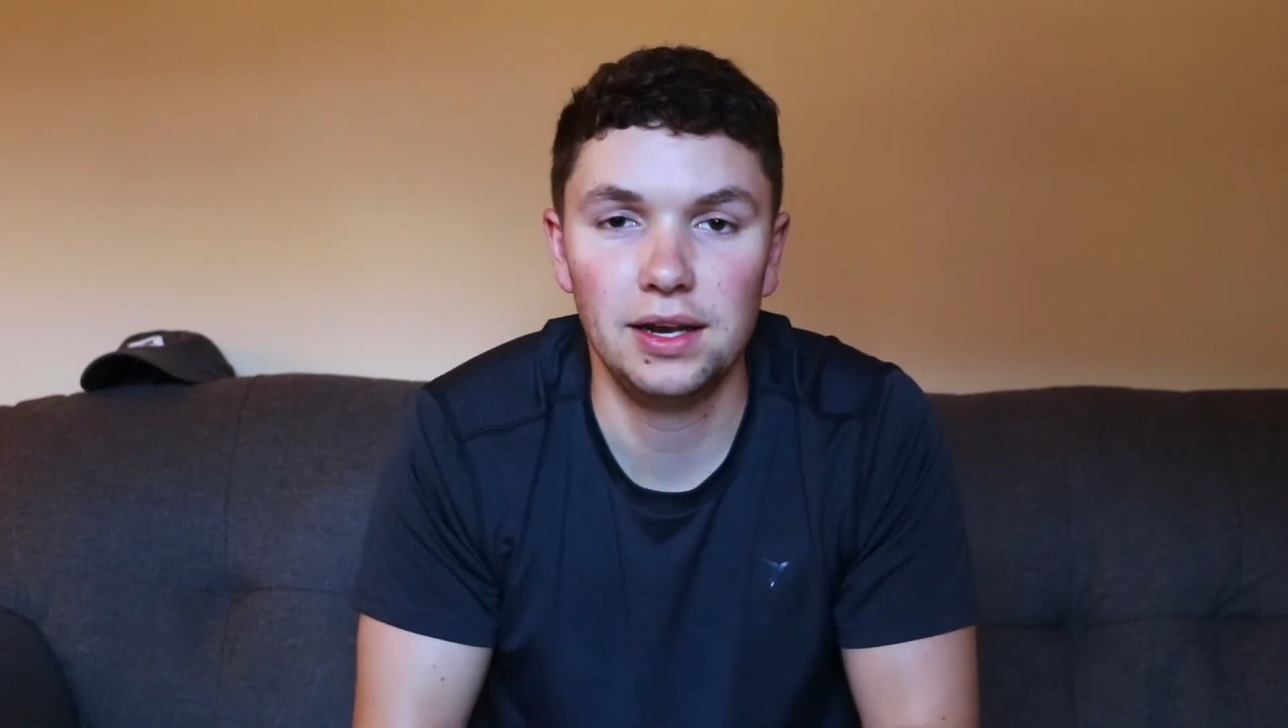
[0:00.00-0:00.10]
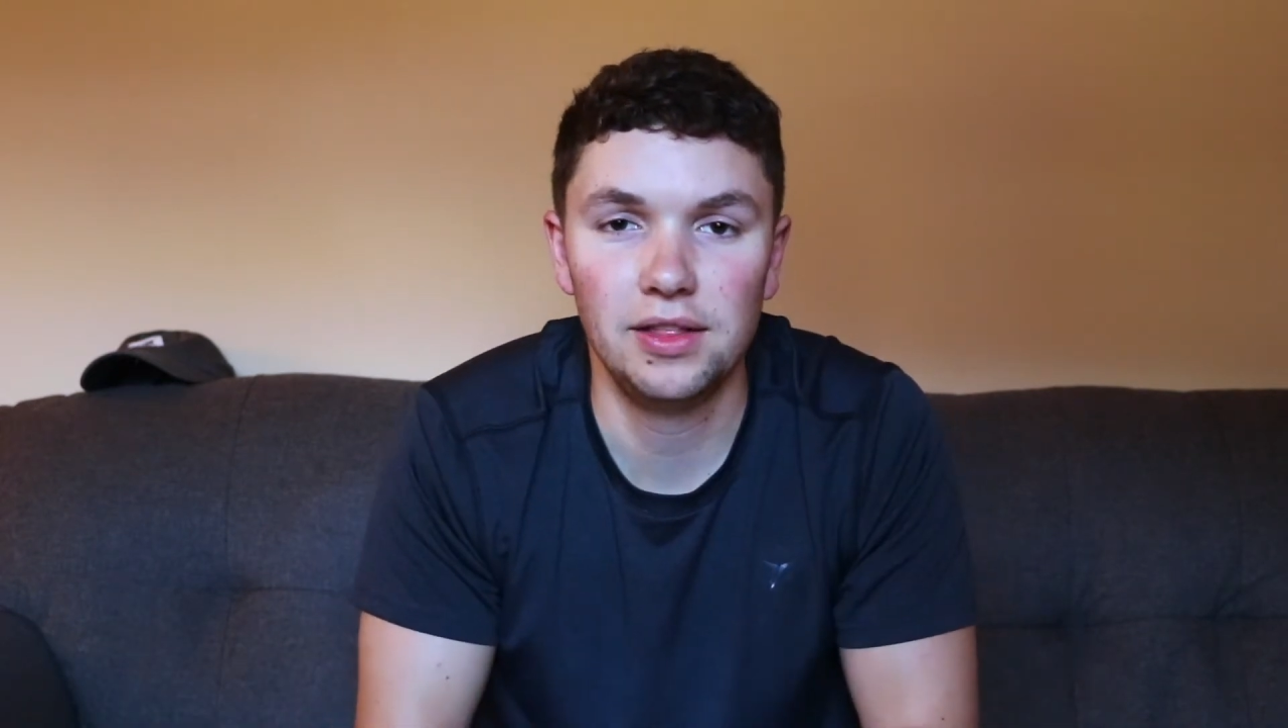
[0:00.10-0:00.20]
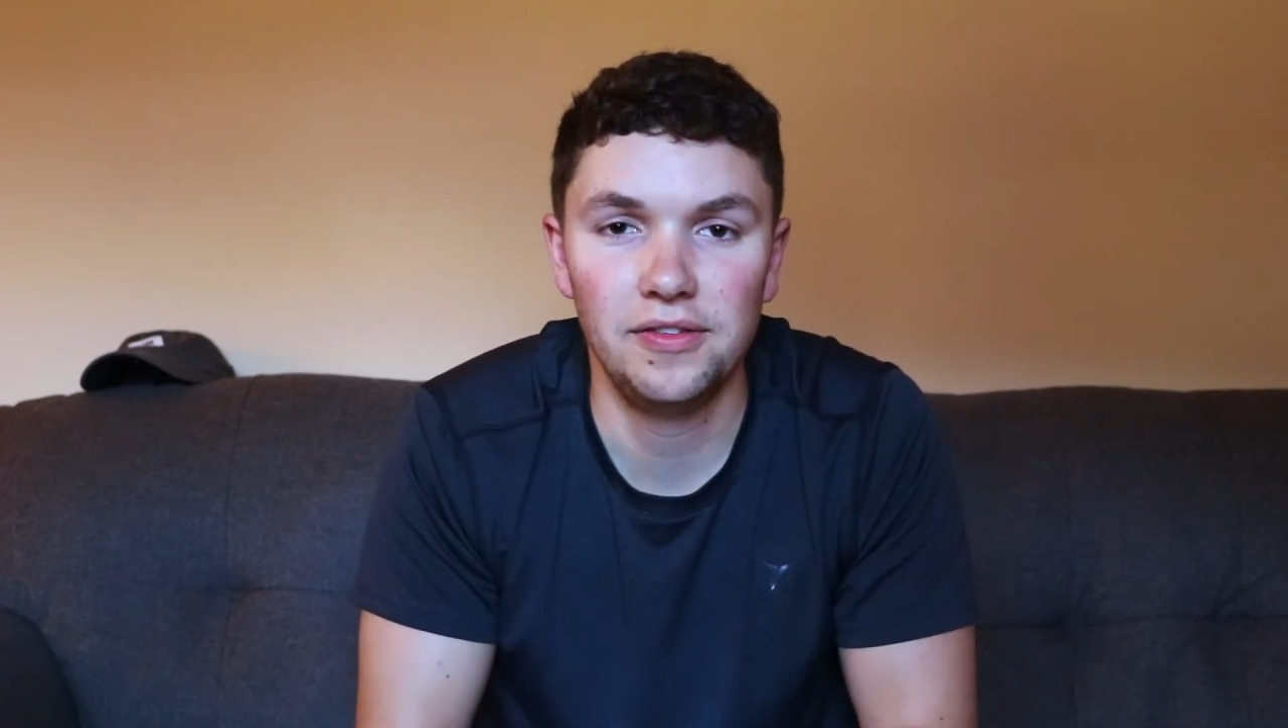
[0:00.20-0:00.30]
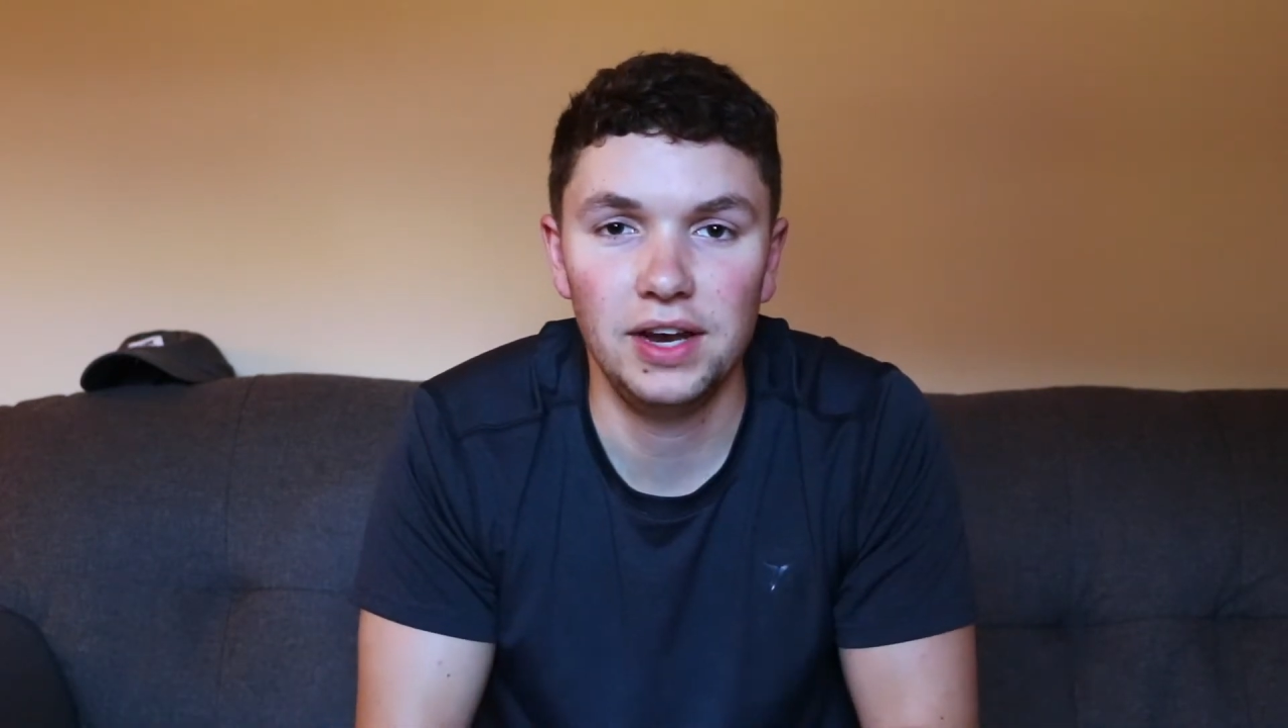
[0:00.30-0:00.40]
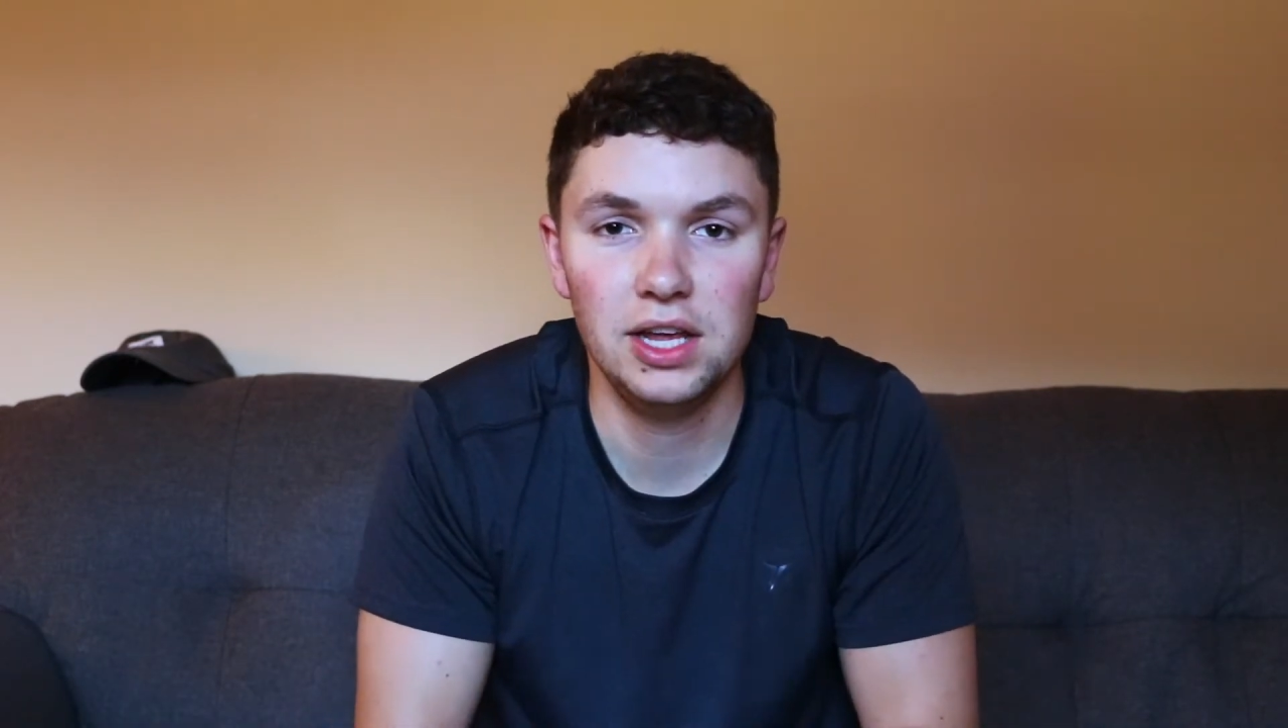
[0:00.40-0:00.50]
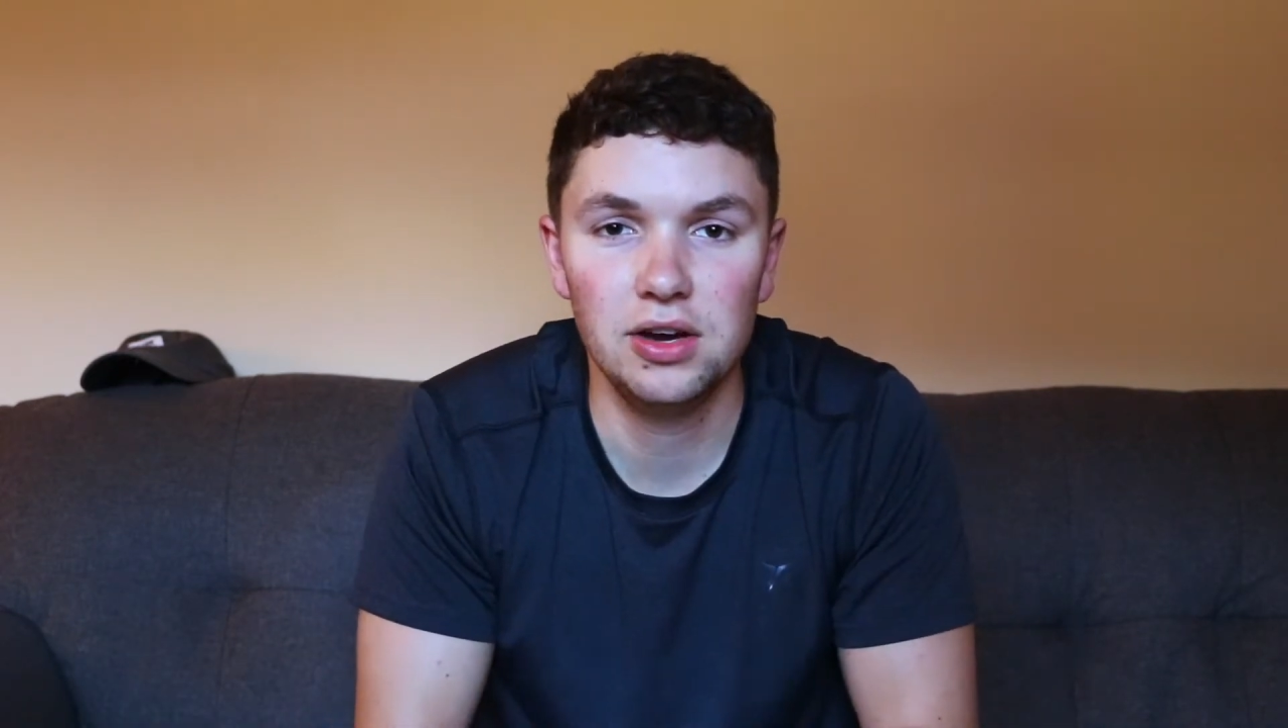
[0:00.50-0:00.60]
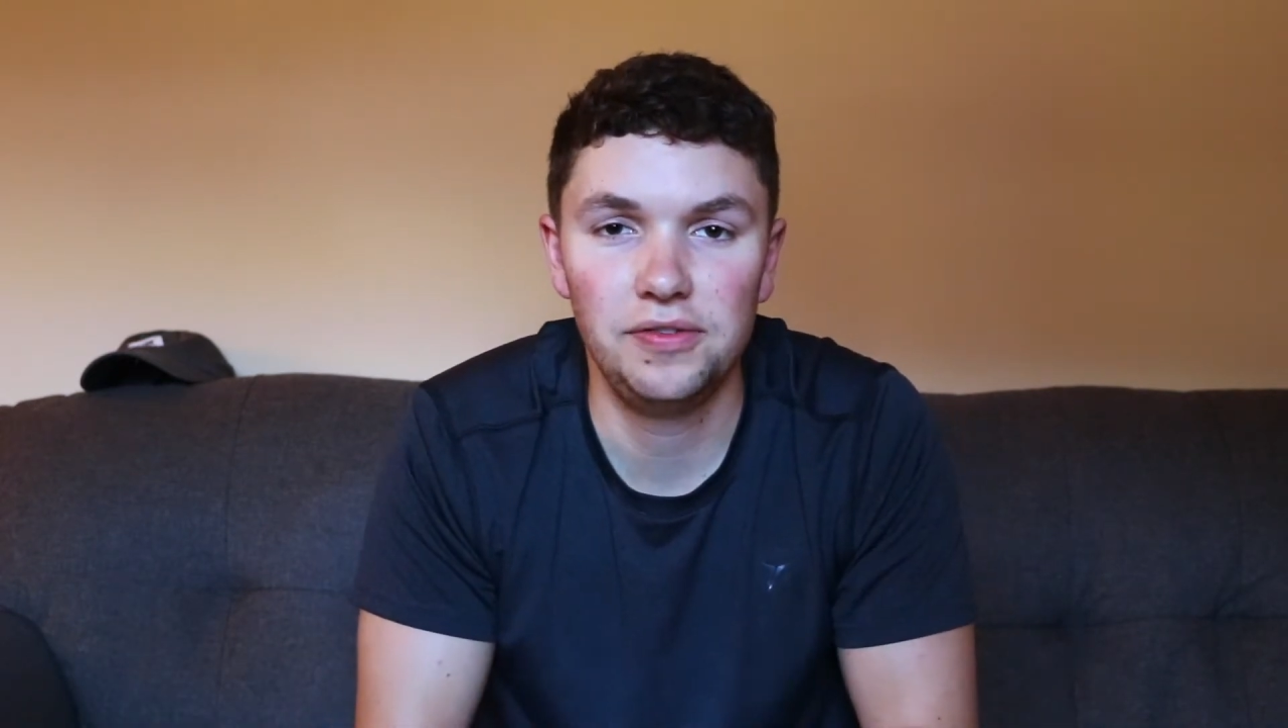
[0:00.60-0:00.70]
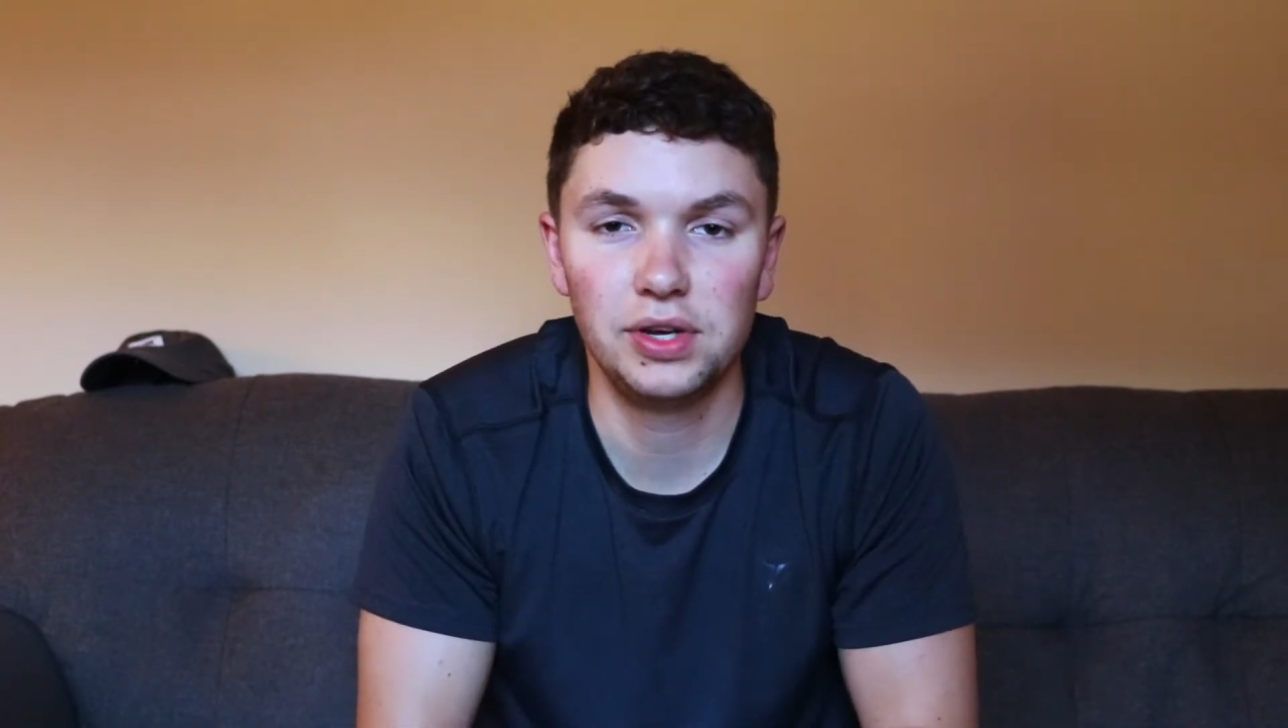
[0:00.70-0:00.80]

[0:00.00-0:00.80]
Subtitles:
into the video,